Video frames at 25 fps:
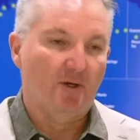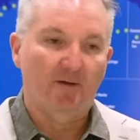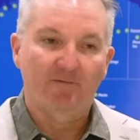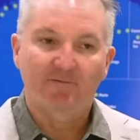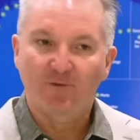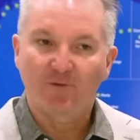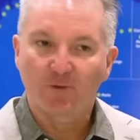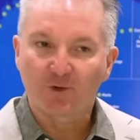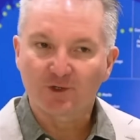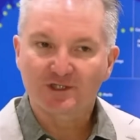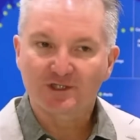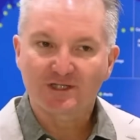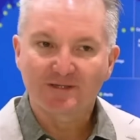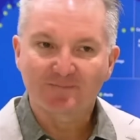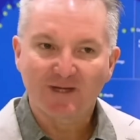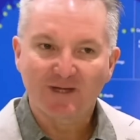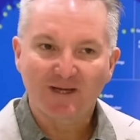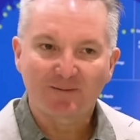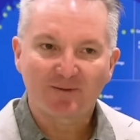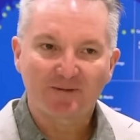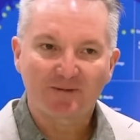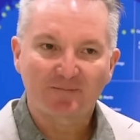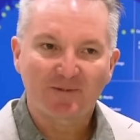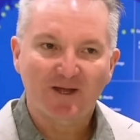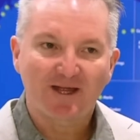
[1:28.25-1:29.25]
We're not forcing
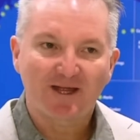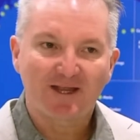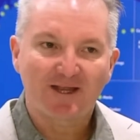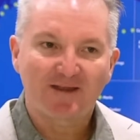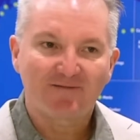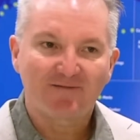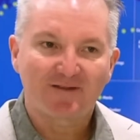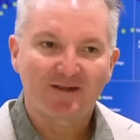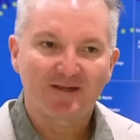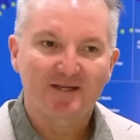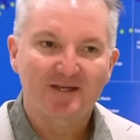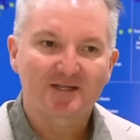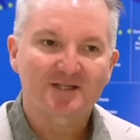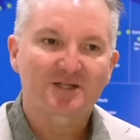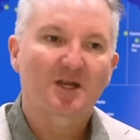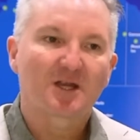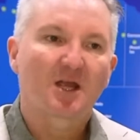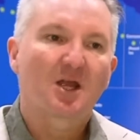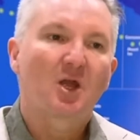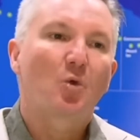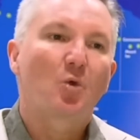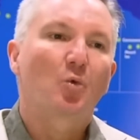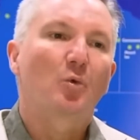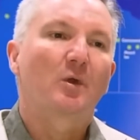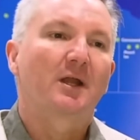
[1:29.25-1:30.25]
people to buy EVs,
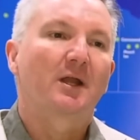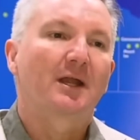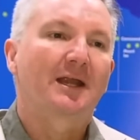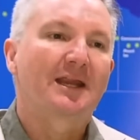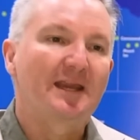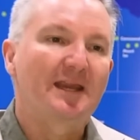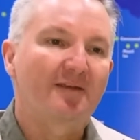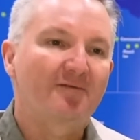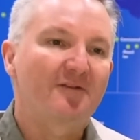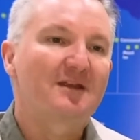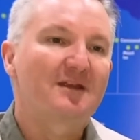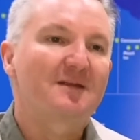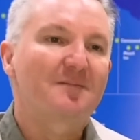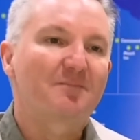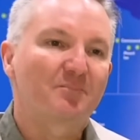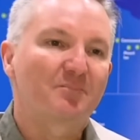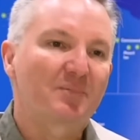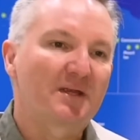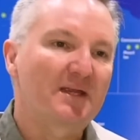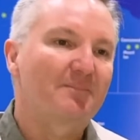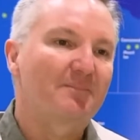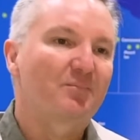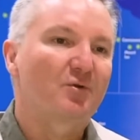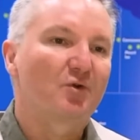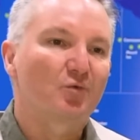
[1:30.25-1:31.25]
we're giving
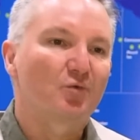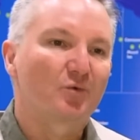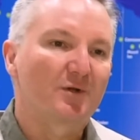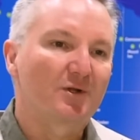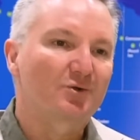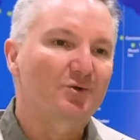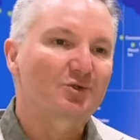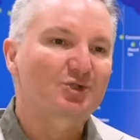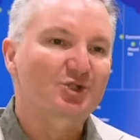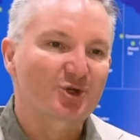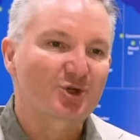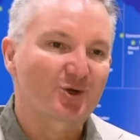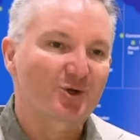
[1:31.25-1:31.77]
people real